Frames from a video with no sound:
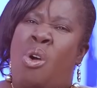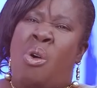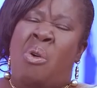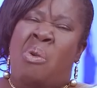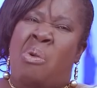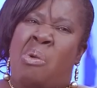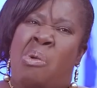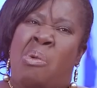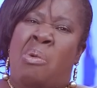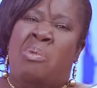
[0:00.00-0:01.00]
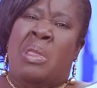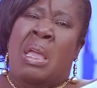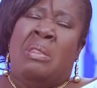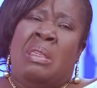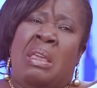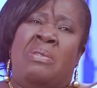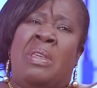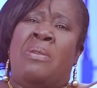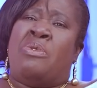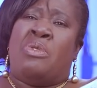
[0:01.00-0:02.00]
Oh,
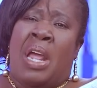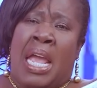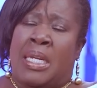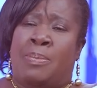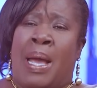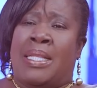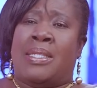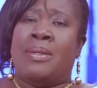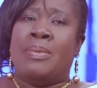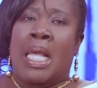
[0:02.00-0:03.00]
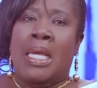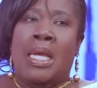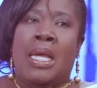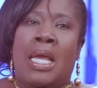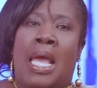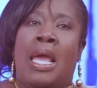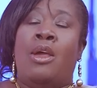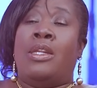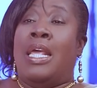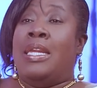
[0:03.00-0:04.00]
they've tried, but
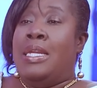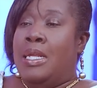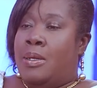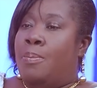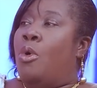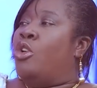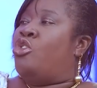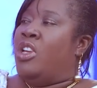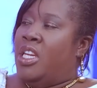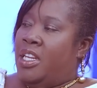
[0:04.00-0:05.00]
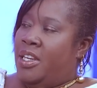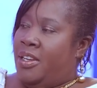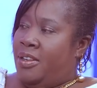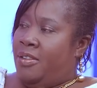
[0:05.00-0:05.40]
they need more training.